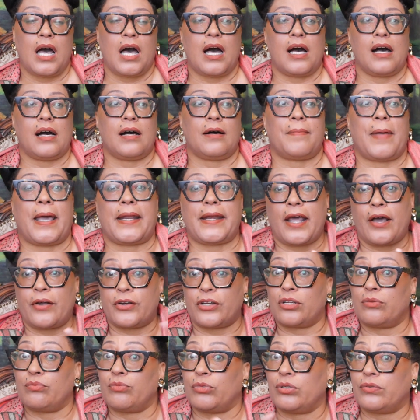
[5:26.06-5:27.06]
and how
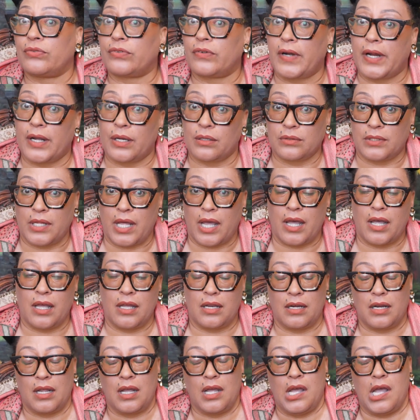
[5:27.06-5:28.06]
do you move around
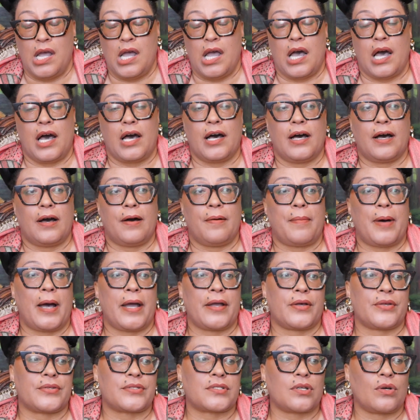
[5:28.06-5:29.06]
that?
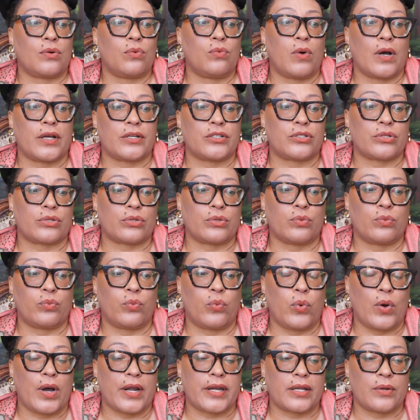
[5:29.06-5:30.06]
I also wonder
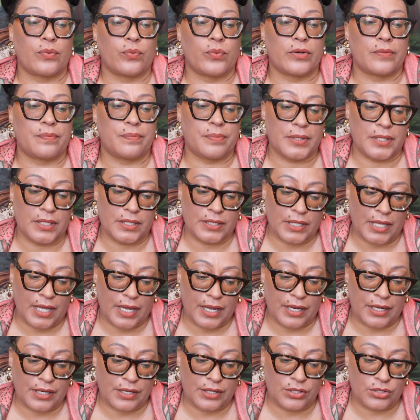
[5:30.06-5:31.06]
what it would be
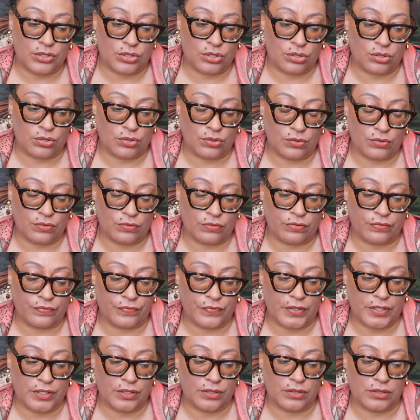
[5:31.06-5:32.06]
like to
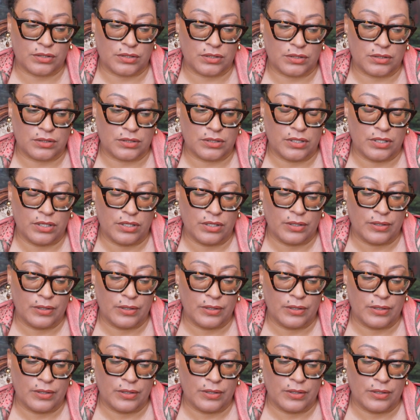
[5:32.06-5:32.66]
feel